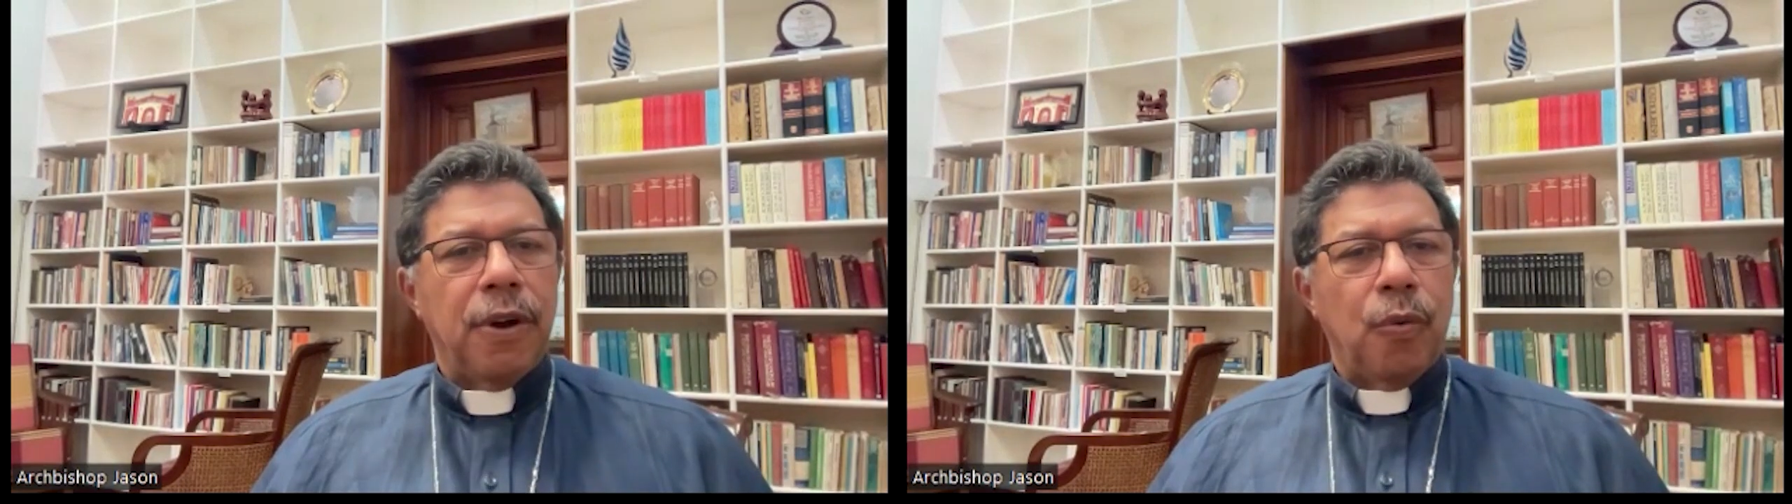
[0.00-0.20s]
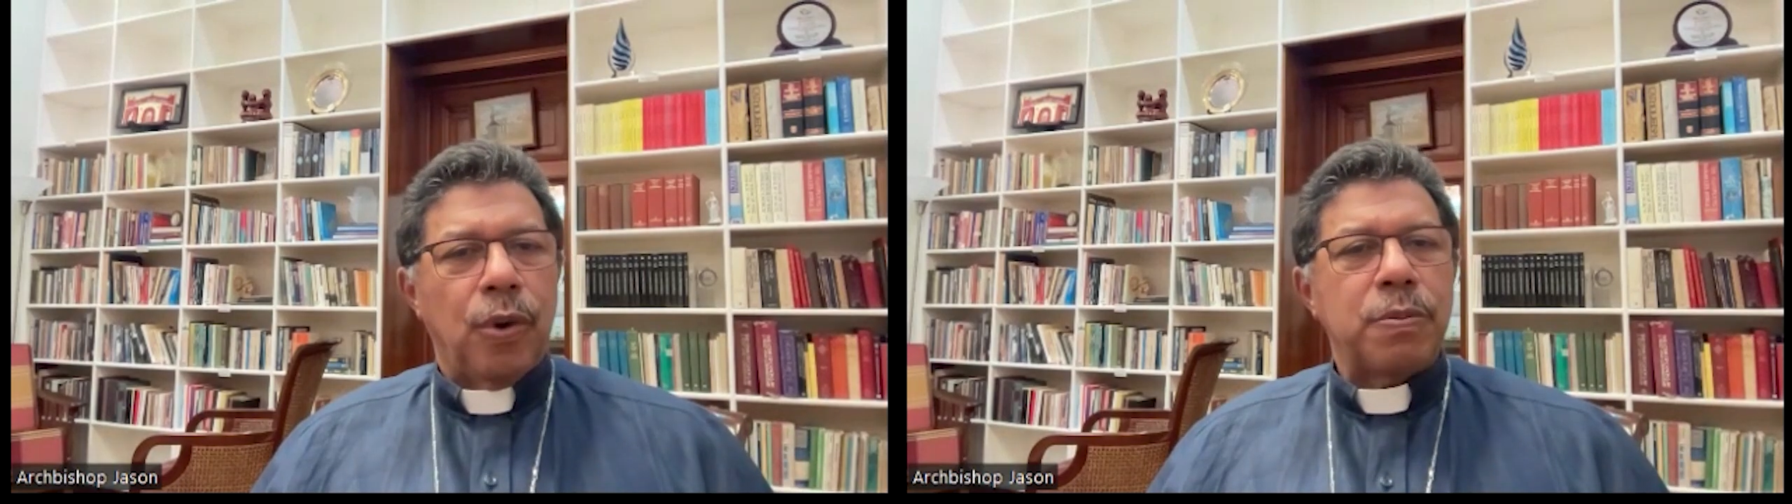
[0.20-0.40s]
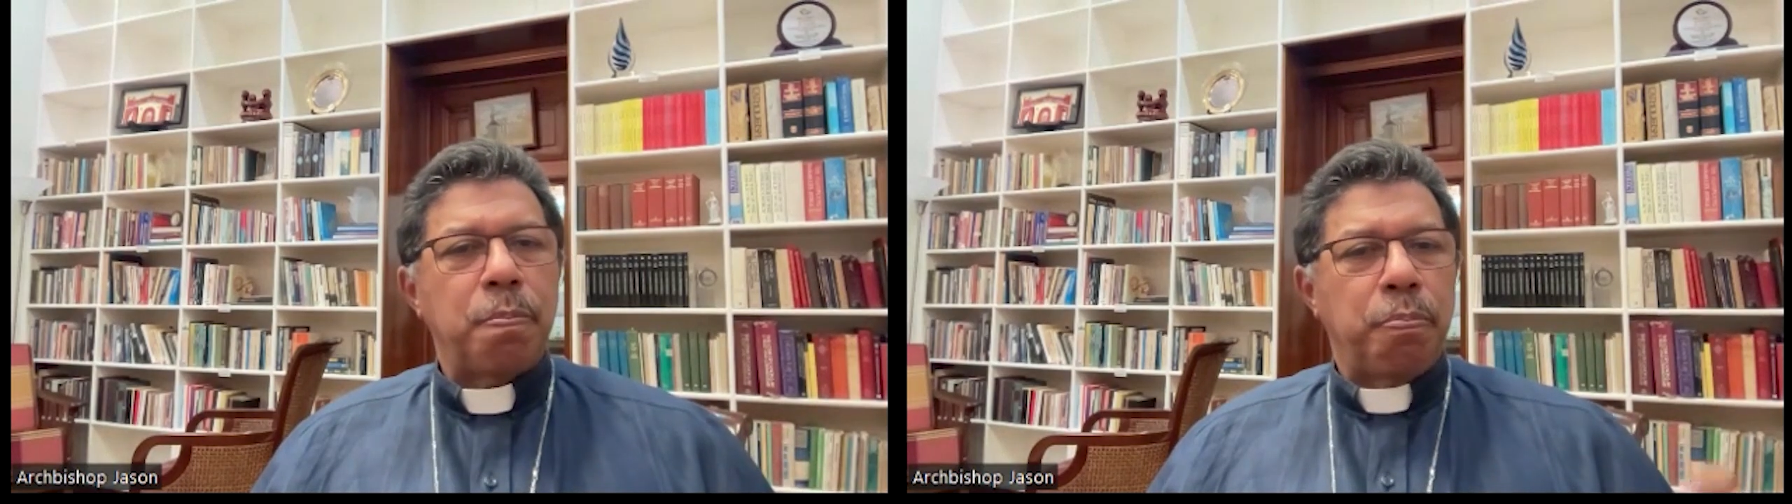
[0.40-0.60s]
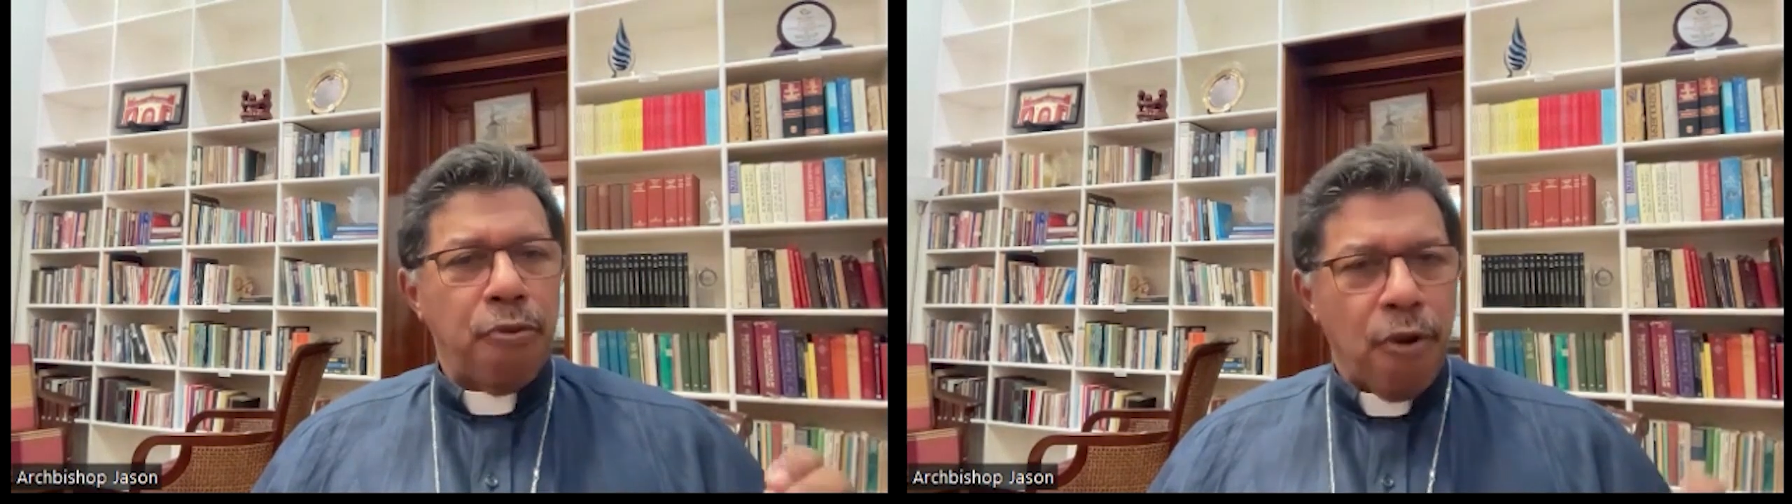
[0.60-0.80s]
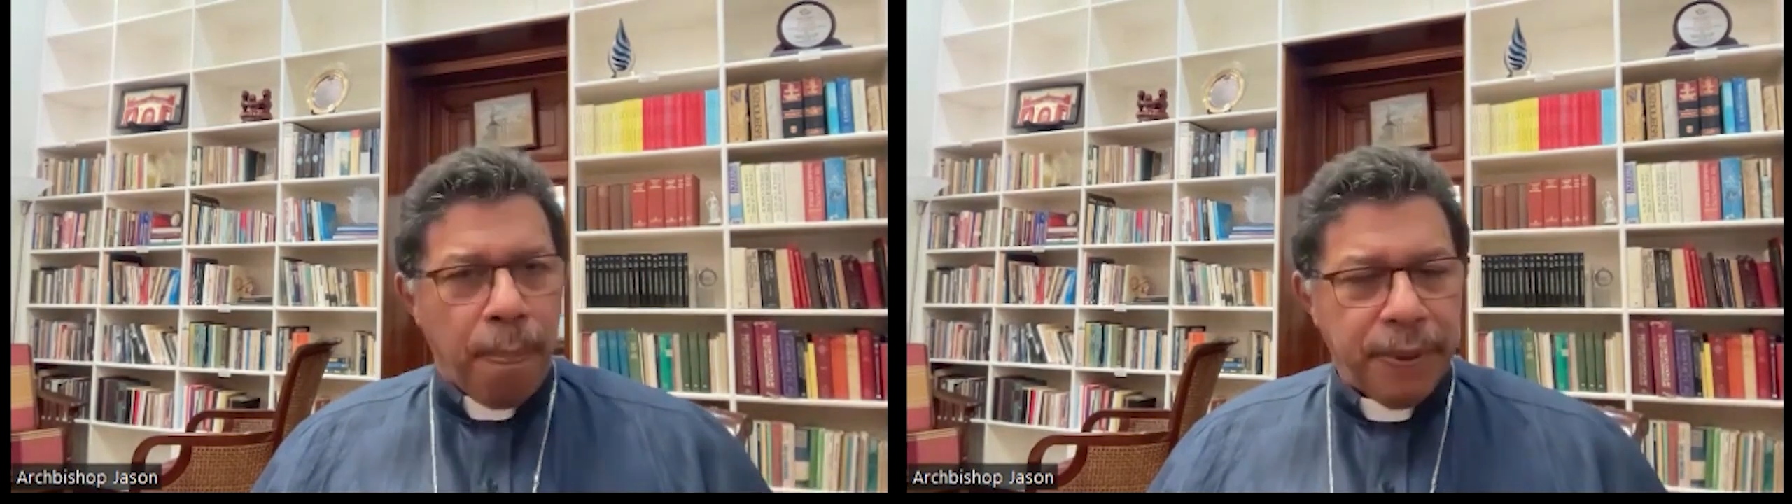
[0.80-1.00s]
was
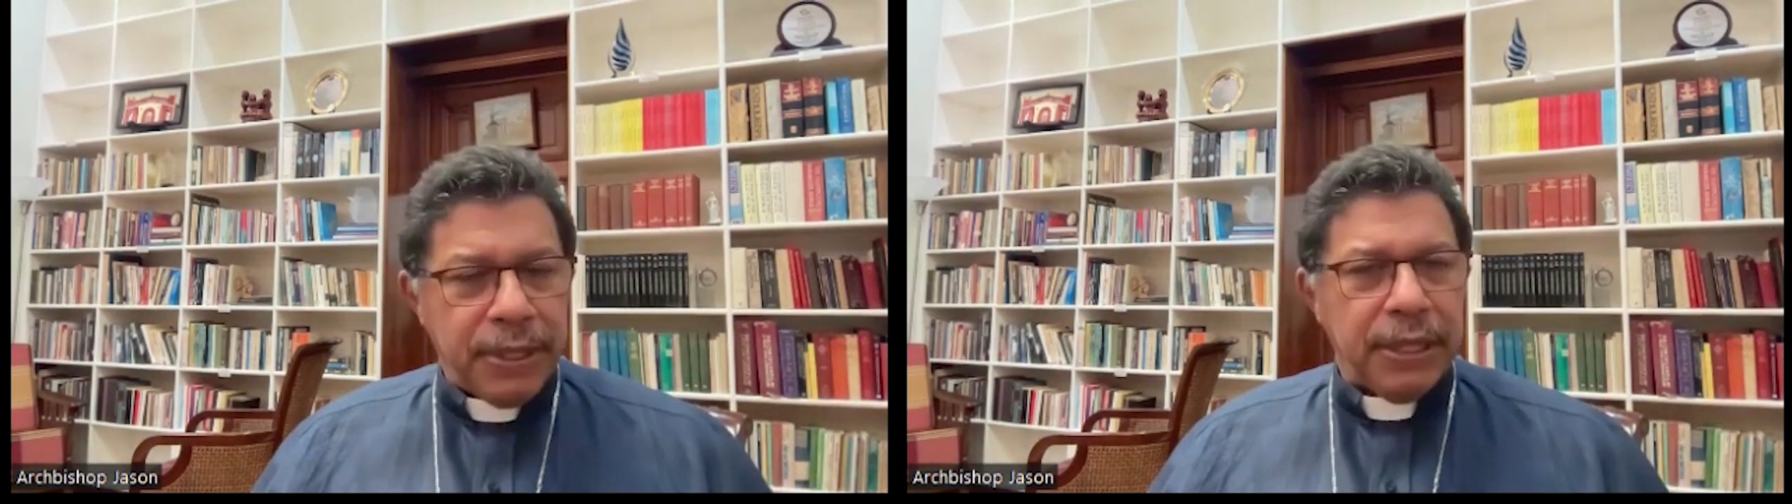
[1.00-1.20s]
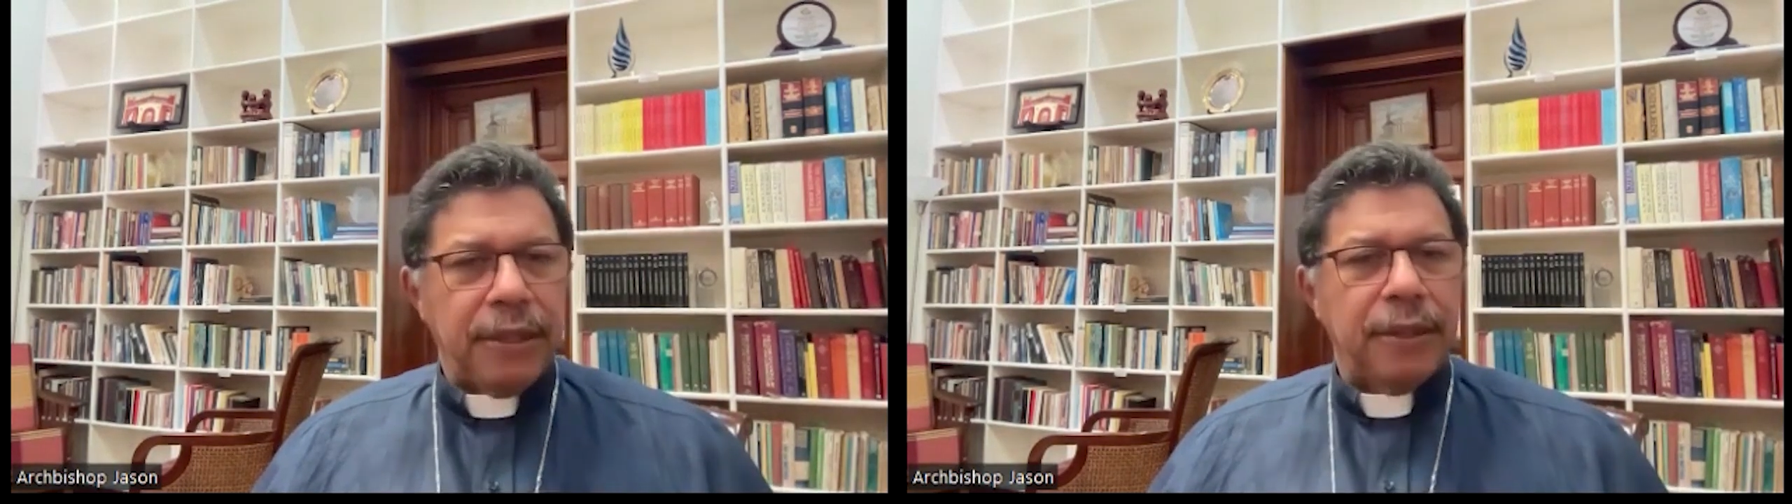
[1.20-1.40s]
property.